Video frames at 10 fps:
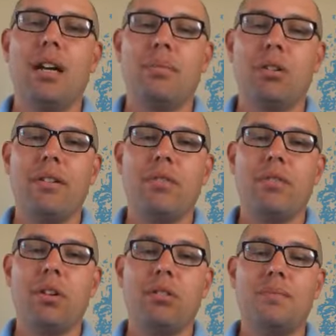going
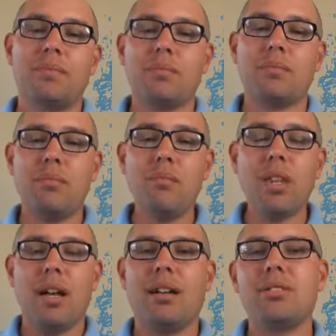forward.
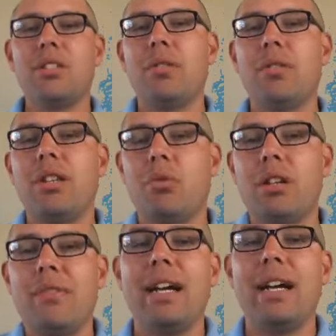Also, with the
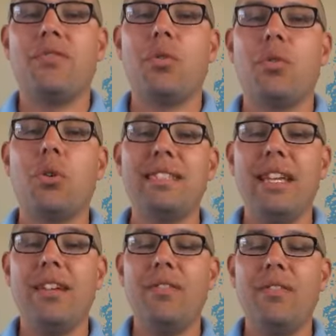word of advice
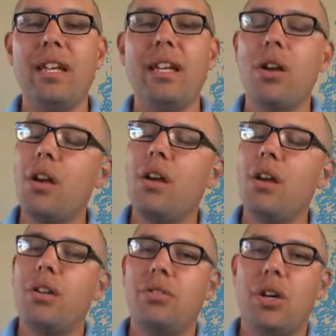for TV,
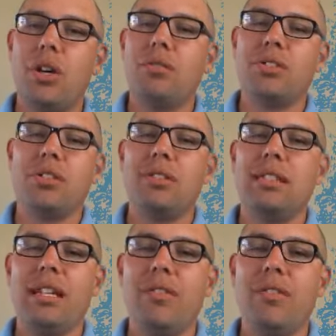don't turn
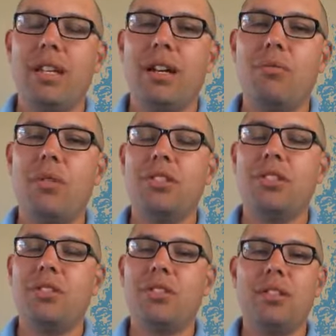the TV on. Once
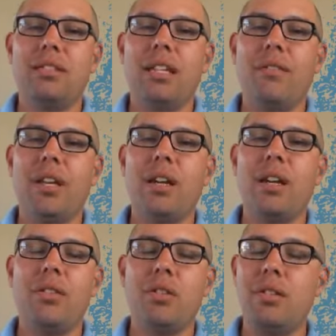you turn the TV
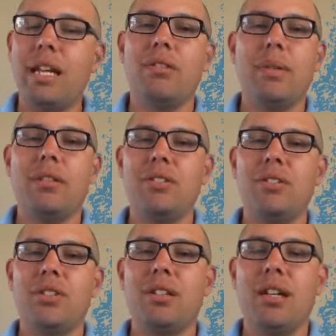on, you'll never be able to
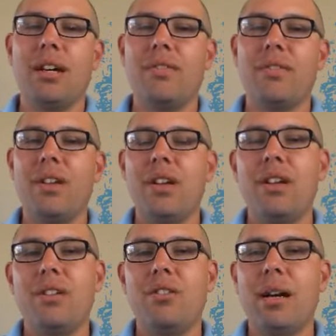turn it off.
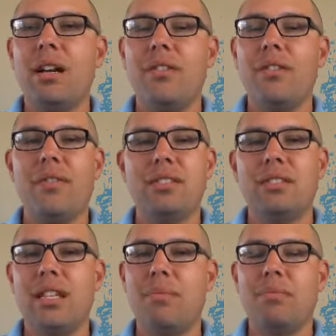No matter if it's
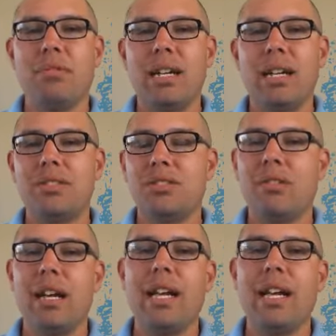The Price is
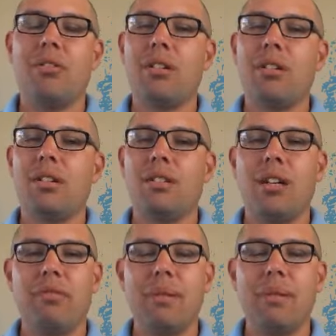Right or
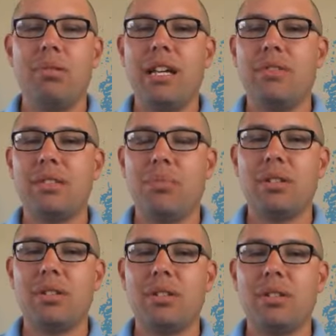a replay of a
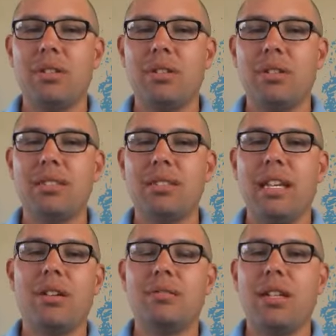sports game or
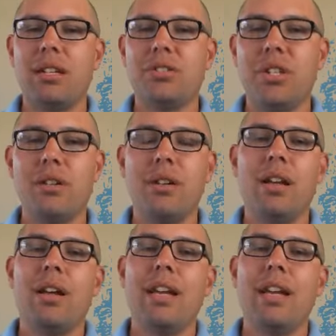a talk show,